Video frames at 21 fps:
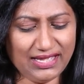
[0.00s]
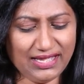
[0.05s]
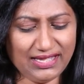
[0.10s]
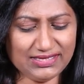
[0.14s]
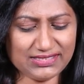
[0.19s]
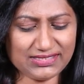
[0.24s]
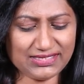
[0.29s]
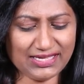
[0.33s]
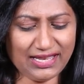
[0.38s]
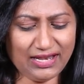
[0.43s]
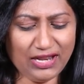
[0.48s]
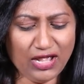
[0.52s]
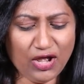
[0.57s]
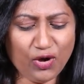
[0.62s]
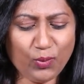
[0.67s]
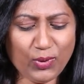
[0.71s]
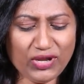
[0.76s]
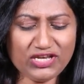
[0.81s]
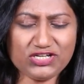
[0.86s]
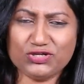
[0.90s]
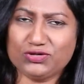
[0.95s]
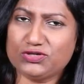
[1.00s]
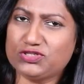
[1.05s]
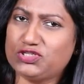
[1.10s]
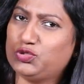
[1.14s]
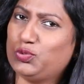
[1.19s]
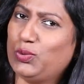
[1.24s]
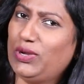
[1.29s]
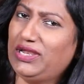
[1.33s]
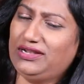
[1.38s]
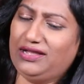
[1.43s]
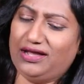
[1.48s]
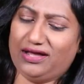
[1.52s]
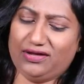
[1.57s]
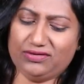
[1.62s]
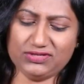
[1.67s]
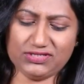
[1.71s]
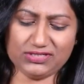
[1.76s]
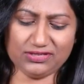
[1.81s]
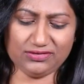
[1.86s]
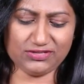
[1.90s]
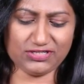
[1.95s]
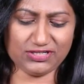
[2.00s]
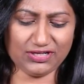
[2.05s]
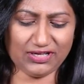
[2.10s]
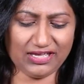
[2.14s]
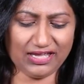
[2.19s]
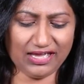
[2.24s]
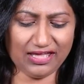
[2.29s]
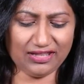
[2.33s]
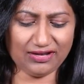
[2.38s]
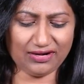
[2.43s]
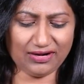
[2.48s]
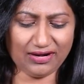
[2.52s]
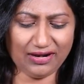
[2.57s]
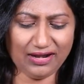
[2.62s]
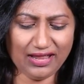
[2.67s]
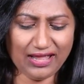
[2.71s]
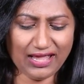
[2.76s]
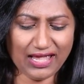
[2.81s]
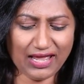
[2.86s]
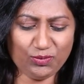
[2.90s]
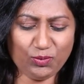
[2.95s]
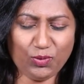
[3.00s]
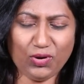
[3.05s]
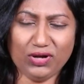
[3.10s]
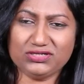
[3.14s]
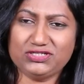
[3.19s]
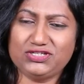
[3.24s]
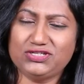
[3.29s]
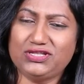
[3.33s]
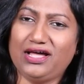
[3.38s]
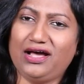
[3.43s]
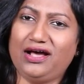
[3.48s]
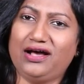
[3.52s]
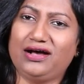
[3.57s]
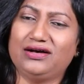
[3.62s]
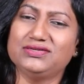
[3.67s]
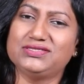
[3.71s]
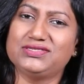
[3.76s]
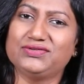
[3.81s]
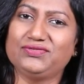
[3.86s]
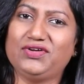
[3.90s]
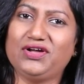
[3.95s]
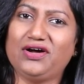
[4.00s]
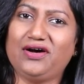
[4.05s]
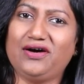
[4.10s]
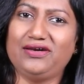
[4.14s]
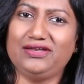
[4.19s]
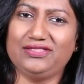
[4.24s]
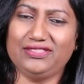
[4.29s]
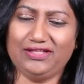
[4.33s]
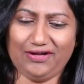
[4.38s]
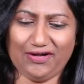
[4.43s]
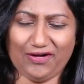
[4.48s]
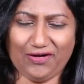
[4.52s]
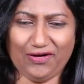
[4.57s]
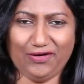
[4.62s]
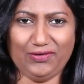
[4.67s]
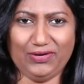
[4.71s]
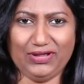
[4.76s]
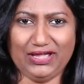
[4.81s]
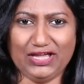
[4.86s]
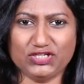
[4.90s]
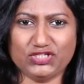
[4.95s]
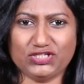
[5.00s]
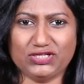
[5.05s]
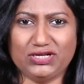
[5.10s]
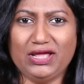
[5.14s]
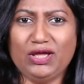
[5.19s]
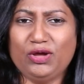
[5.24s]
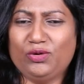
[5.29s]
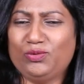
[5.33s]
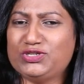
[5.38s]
He said, we took sweet counsel together and walked to the house of God in the congregation,